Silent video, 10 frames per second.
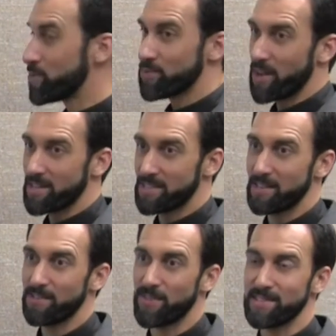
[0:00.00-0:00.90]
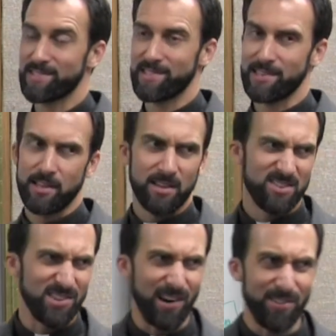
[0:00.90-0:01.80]
to his Augustinian friends and says,
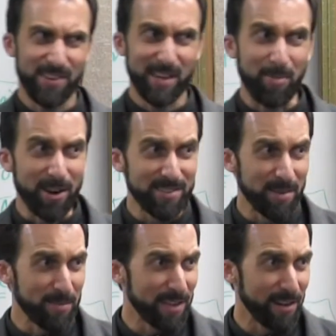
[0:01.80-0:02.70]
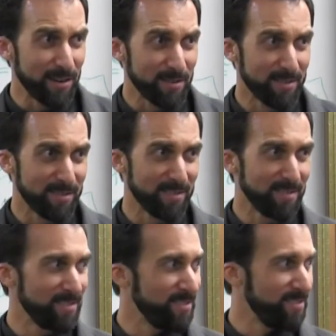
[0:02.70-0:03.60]
do y'all think I'm onto something here?
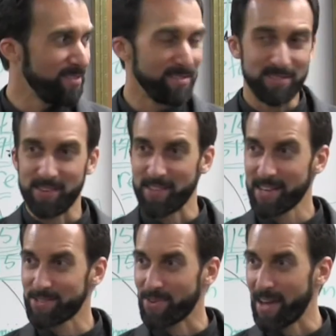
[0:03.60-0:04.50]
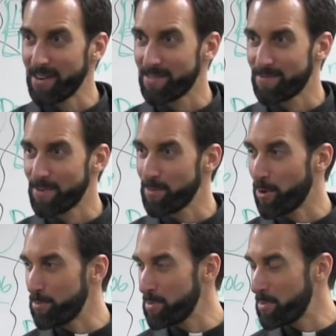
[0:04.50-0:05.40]
Do you think it's right for the
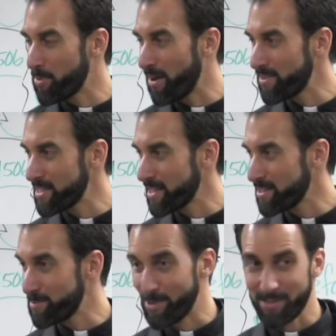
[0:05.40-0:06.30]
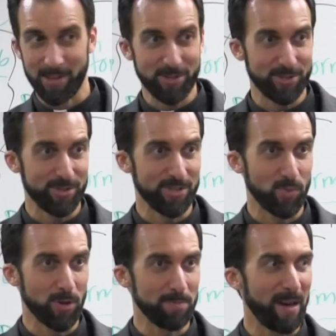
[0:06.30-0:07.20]
Pope to be profiting like this, building the largest church in the
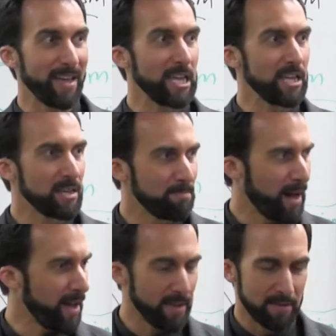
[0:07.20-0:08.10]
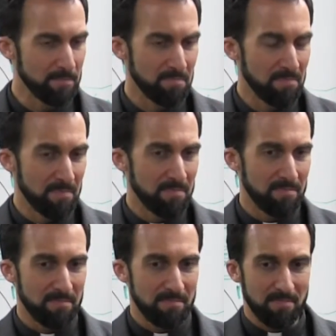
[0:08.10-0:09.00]
world by, by
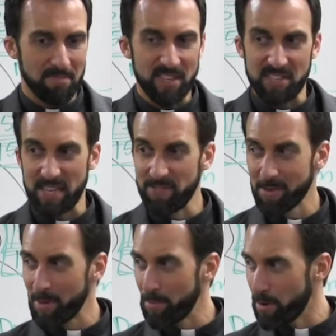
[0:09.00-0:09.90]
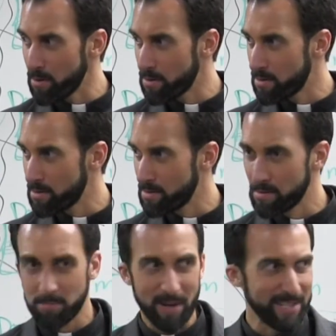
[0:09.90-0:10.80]
deceiving people?
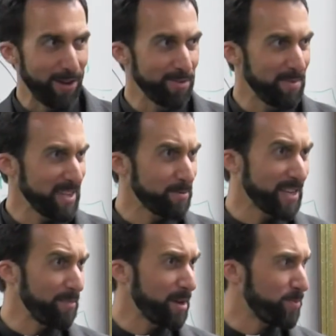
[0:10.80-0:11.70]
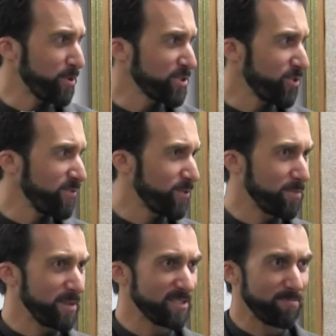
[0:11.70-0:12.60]
By telling them they get time out of purgatory for the
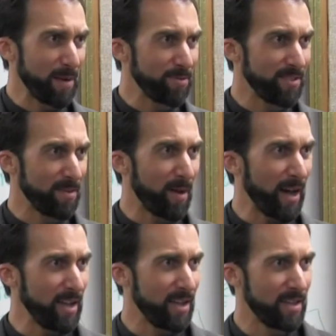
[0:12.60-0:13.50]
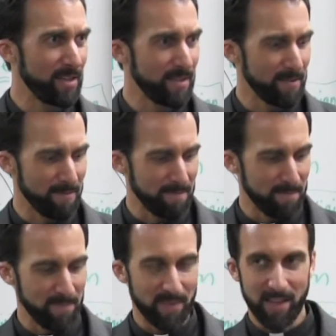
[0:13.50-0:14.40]
piece of paper that they buy?
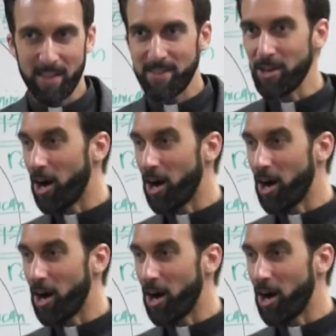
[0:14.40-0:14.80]
The